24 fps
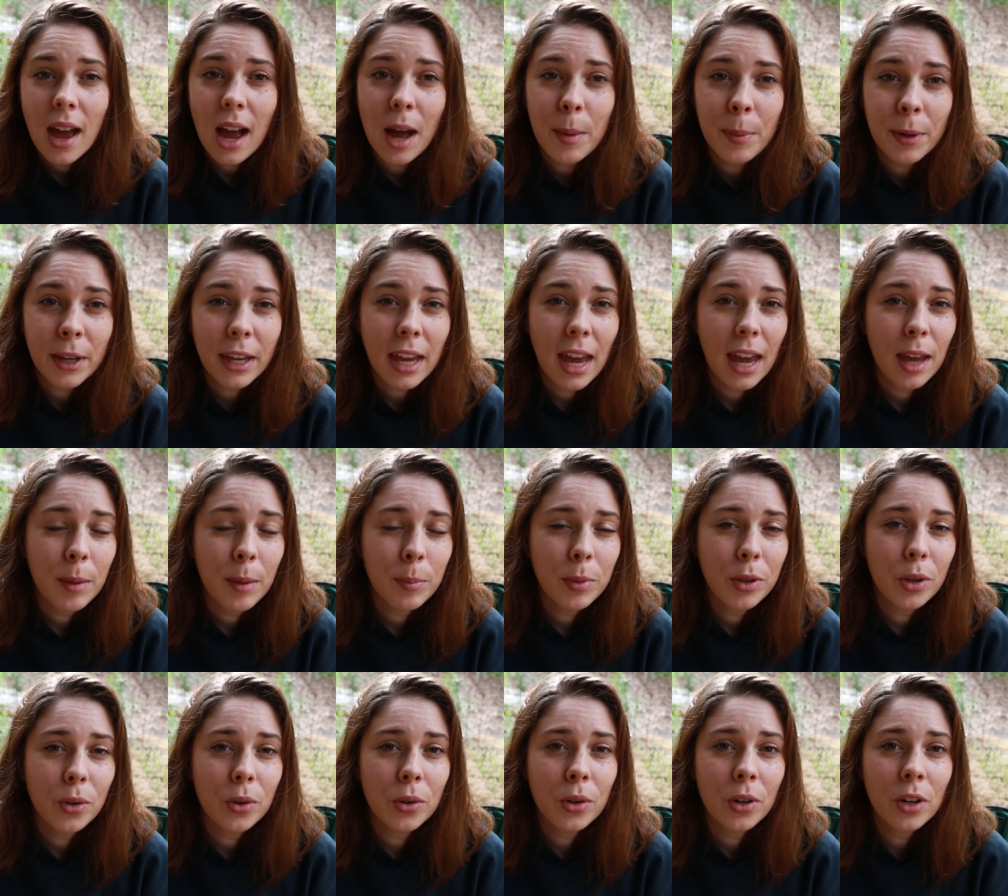up at
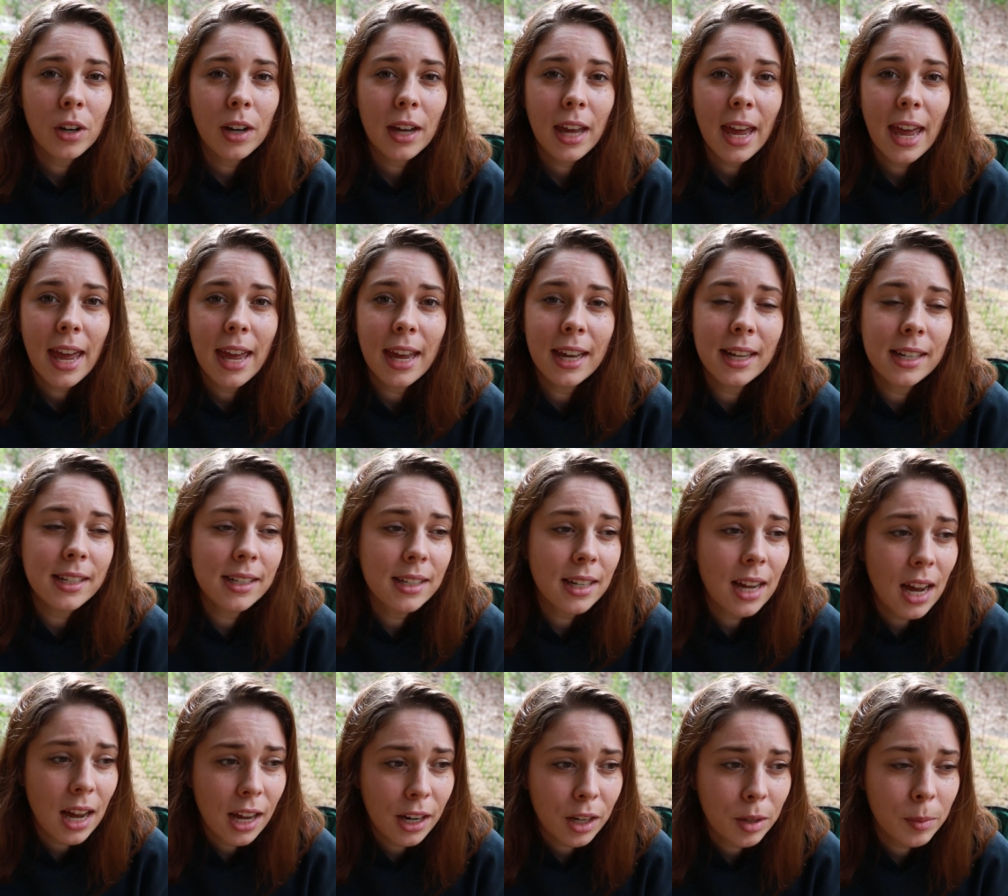Cape York and
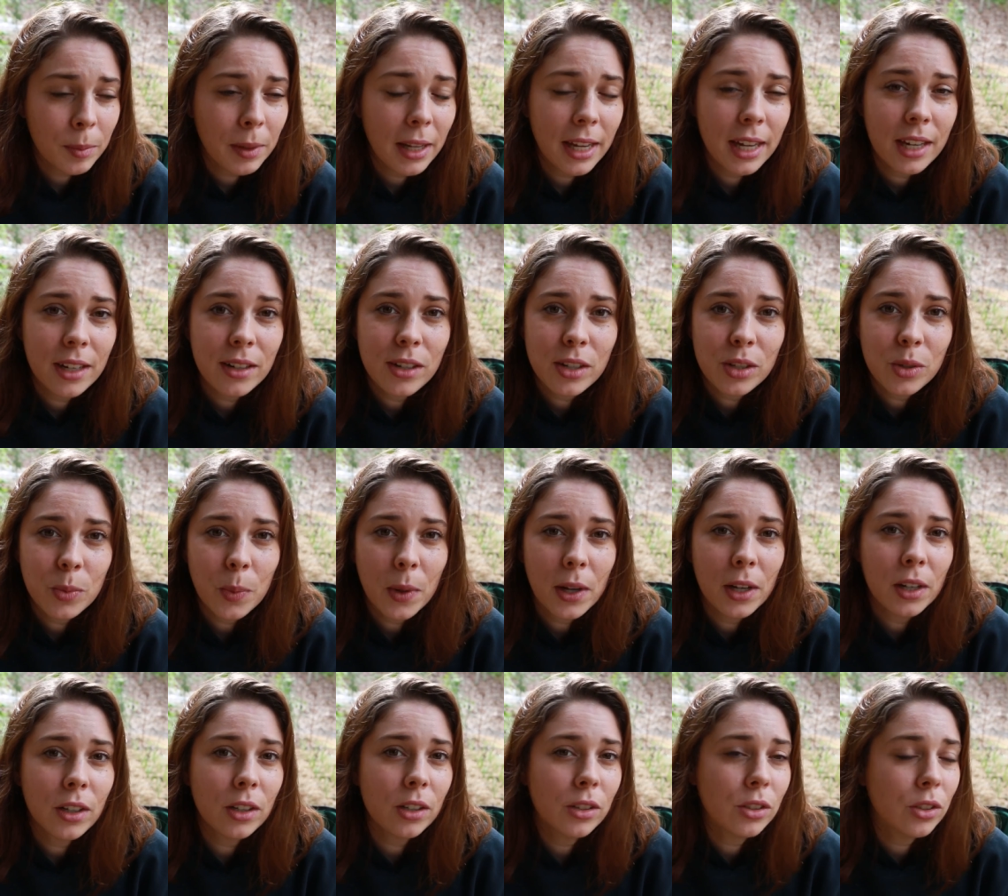Arnhem Land as
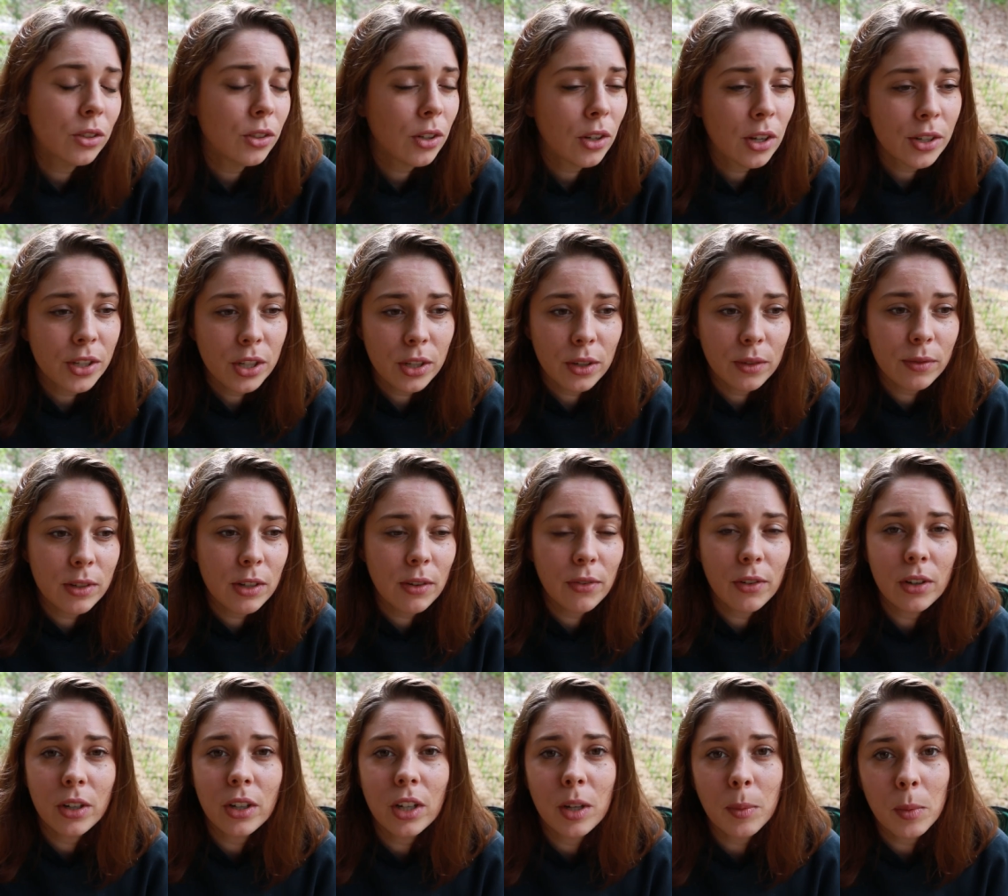well, lots of different